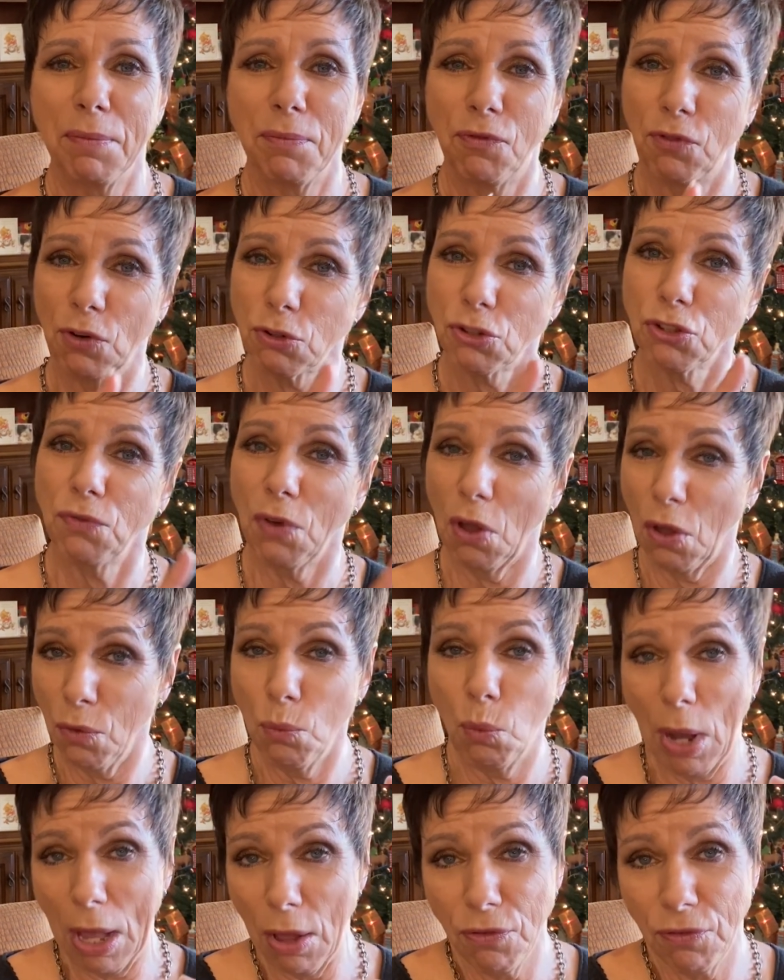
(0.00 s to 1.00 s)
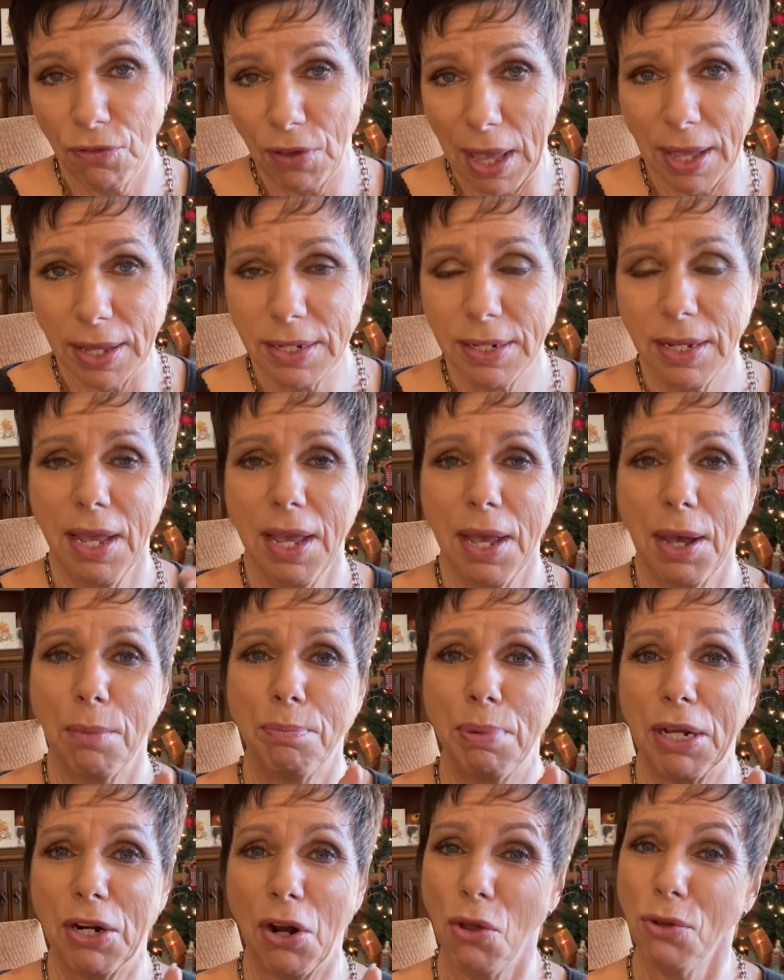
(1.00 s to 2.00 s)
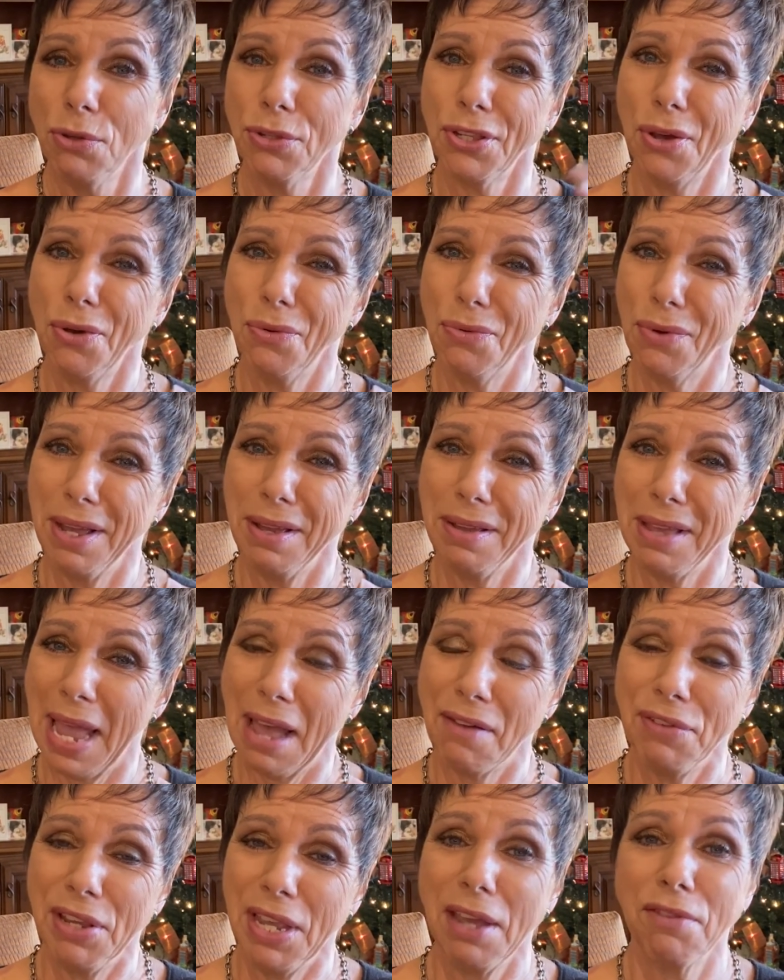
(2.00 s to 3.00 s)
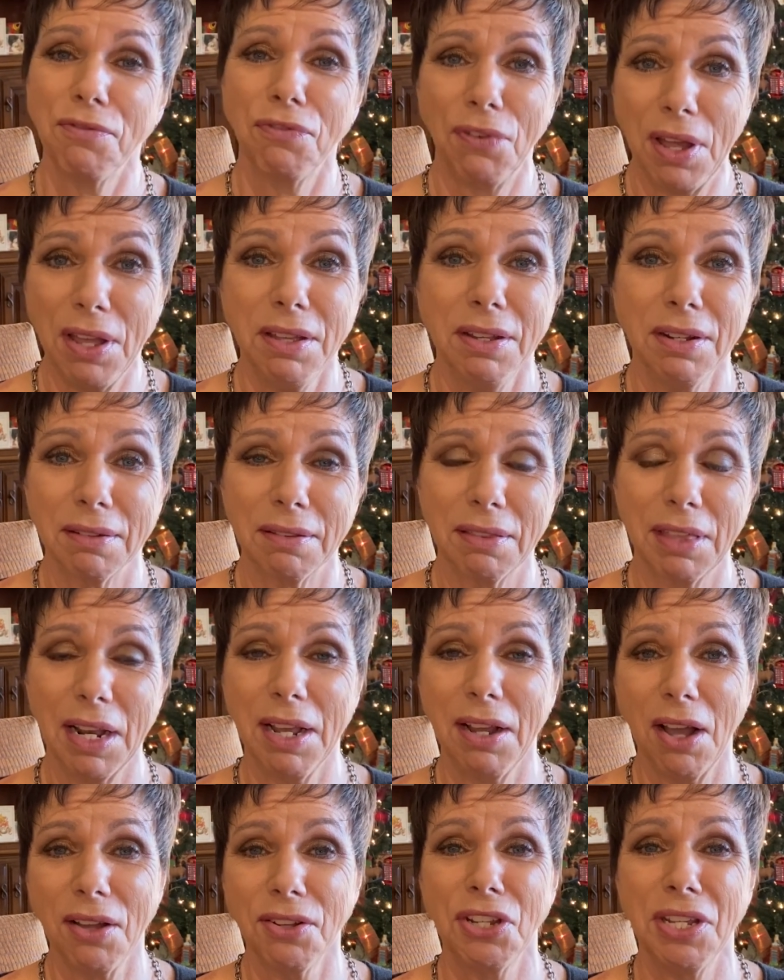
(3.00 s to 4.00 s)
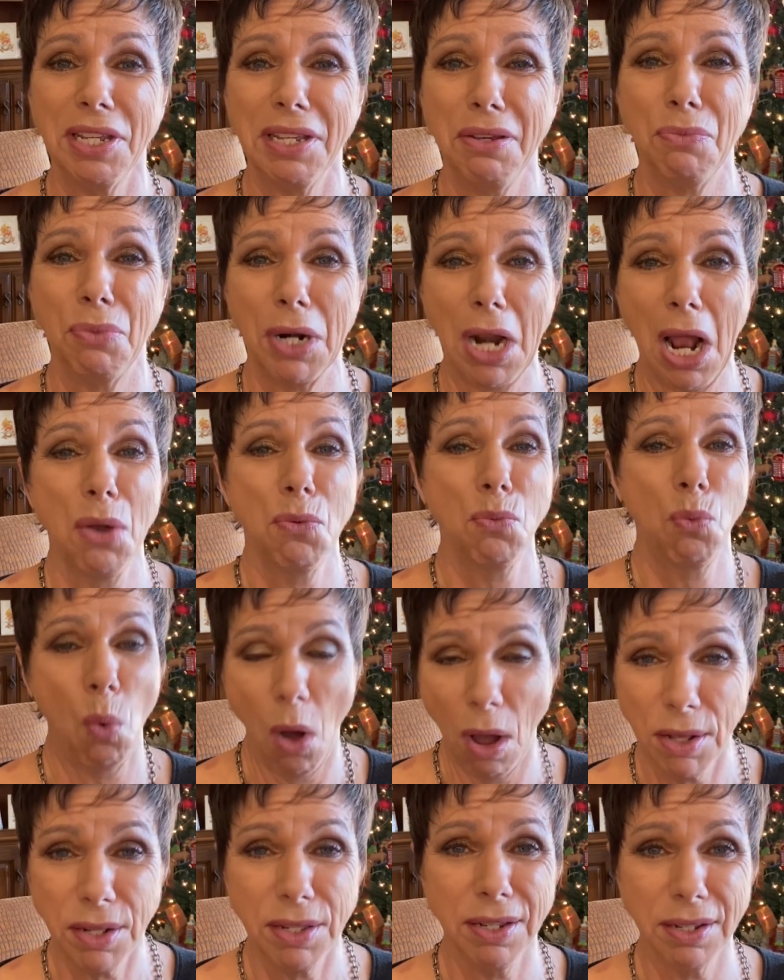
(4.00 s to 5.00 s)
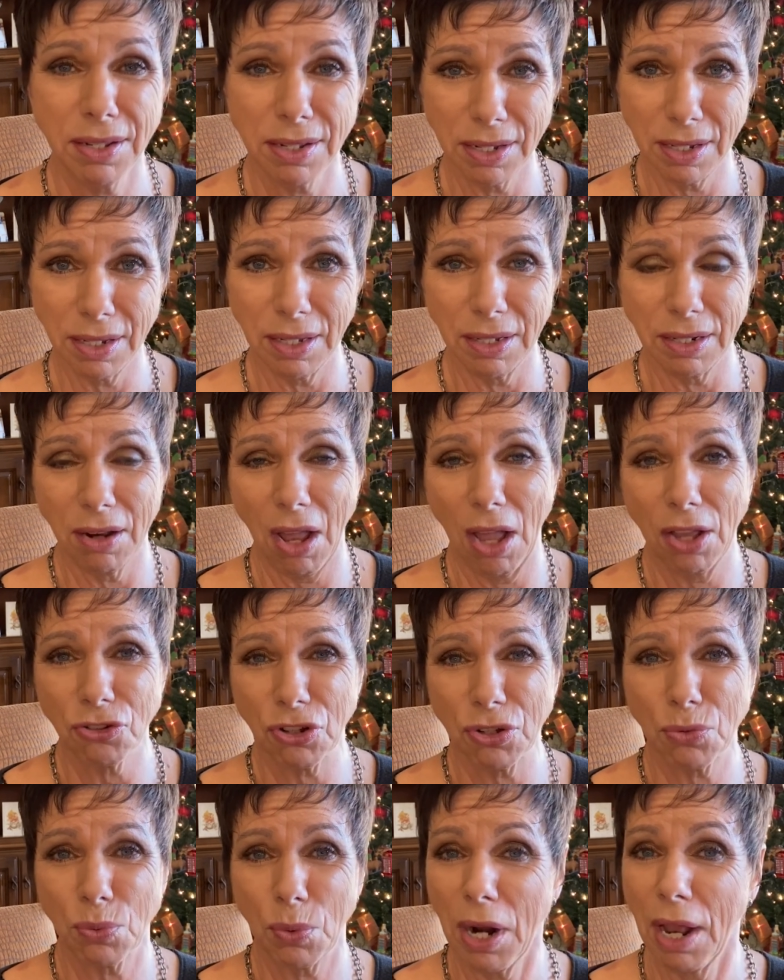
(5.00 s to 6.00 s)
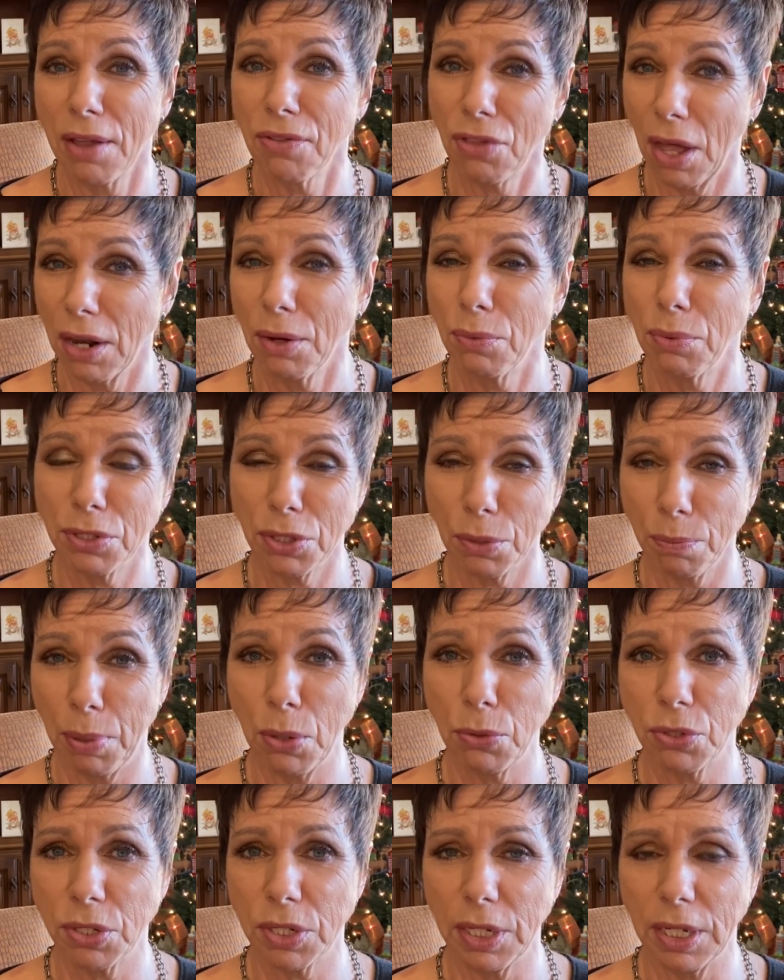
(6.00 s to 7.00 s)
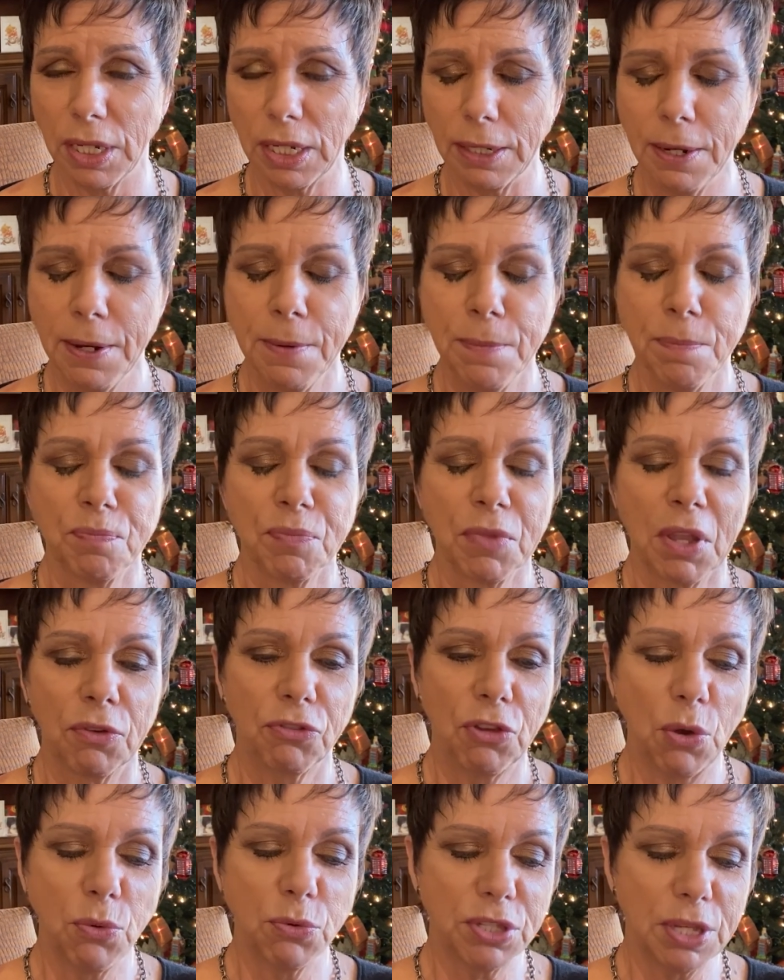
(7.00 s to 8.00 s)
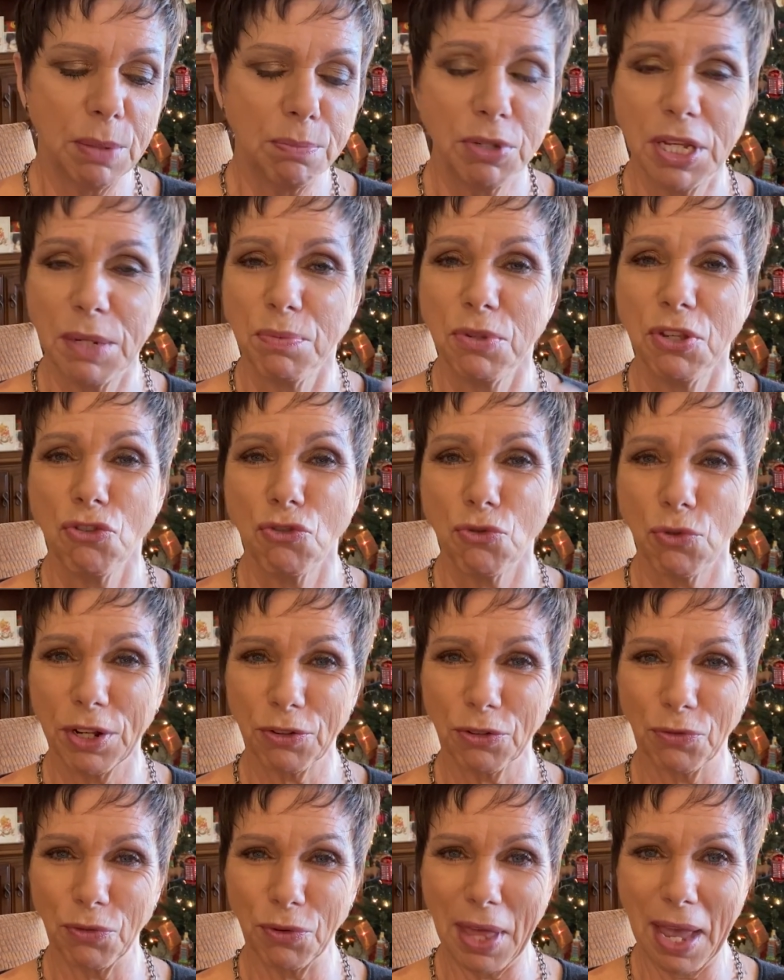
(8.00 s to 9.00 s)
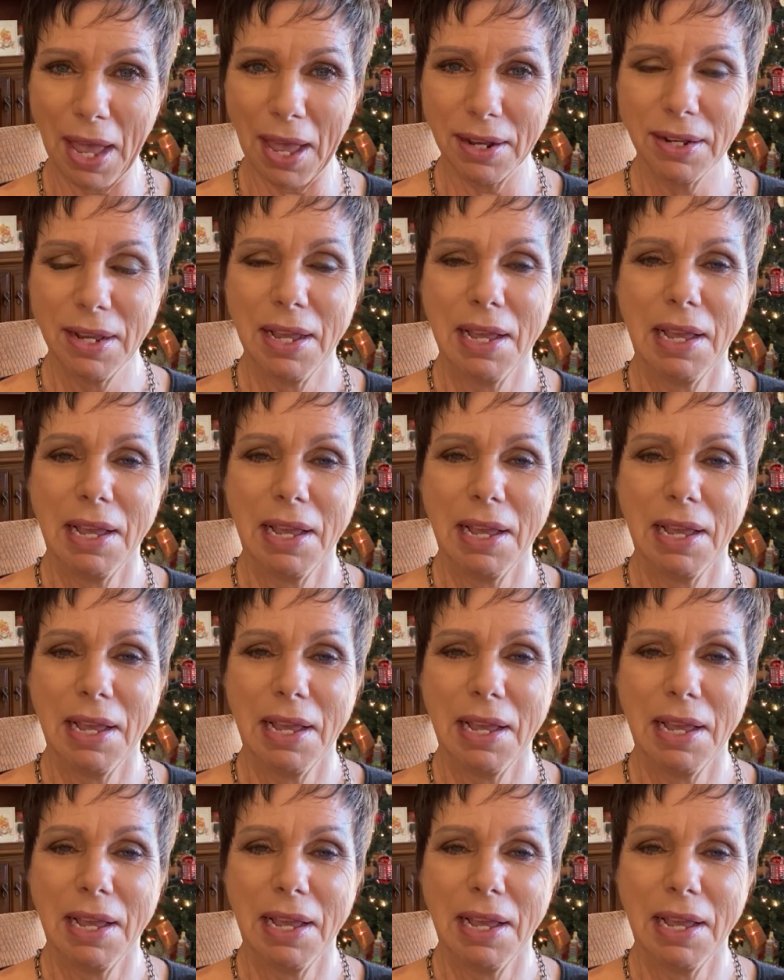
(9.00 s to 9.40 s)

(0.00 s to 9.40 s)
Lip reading: First of all, well fed, but also having had fun, that I got to eat what I wanted to eat, not just what I thought I was supposed to eat. So some tips and tricks for that.